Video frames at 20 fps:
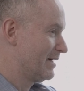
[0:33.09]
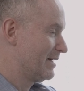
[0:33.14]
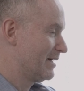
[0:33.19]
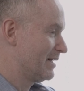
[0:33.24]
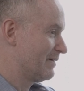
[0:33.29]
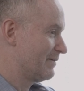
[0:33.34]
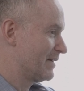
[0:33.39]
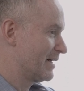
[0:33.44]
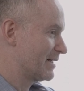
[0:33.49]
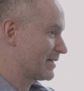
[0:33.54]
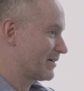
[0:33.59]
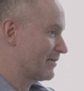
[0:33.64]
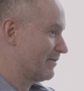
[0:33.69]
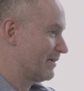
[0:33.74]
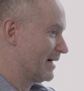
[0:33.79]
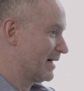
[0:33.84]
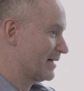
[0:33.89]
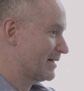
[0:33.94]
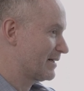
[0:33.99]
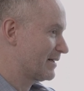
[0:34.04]
And if that's
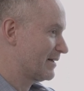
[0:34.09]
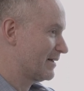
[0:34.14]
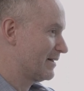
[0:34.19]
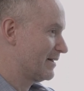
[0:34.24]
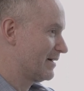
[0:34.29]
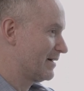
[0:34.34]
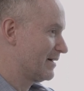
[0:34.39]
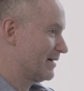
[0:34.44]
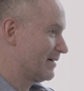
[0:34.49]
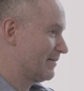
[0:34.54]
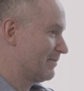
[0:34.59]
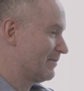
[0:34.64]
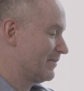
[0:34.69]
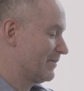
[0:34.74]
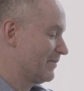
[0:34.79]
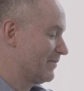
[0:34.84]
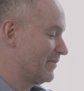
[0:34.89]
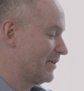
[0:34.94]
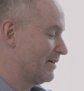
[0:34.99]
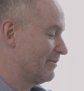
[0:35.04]
correct, um,
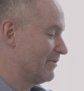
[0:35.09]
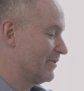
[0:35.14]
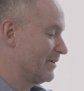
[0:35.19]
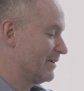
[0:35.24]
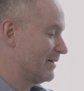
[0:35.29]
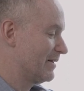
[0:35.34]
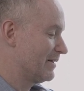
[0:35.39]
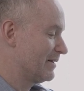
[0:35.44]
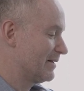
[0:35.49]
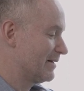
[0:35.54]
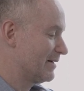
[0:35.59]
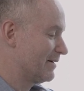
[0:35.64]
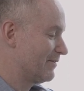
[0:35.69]
we will